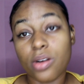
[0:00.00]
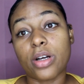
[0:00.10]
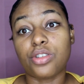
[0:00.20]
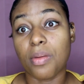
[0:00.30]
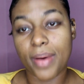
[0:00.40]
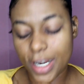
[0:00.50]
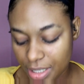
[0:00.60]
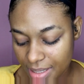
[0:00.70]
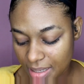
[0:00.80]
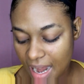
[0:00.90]
know what your budget
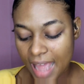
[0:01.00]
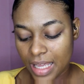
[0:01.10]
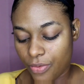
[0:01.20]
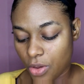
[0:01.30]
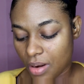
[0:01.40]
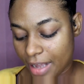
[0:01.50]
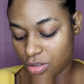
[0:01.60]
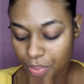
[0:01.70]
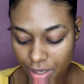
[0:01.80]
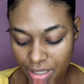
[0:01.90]
is like, if you'd like
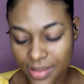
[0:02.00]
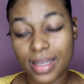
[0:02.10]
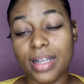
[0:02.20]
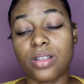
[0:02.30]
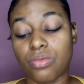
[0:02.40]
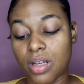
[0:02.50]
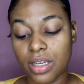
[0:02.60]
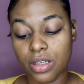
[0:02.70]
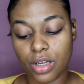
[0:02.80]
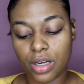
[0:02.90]
to purchase it, it's really
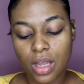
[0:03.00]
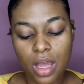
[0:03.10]
good.